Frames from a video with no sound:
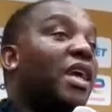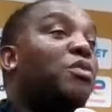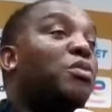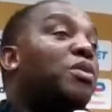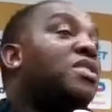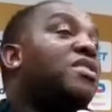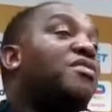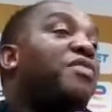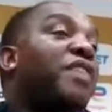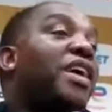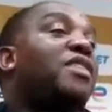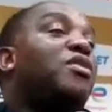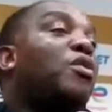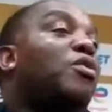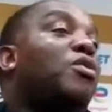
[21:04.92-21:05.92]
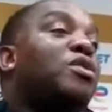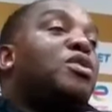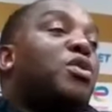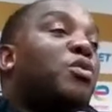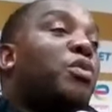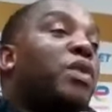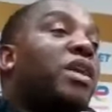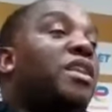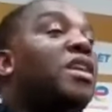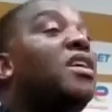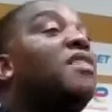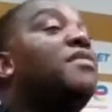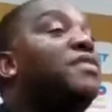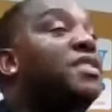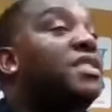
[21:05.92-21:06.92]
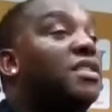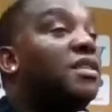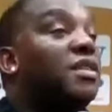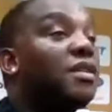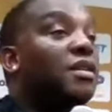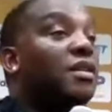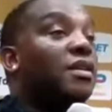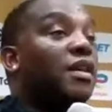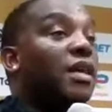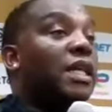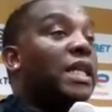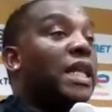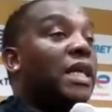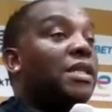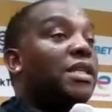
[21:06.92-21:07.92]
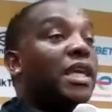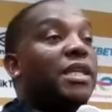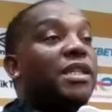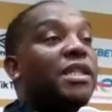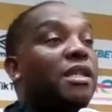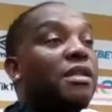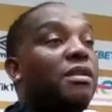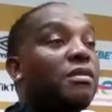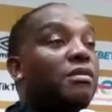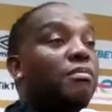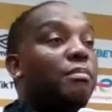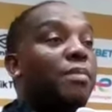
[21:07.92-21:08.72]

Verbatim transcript: it was a factor also where nerves and that kicked in,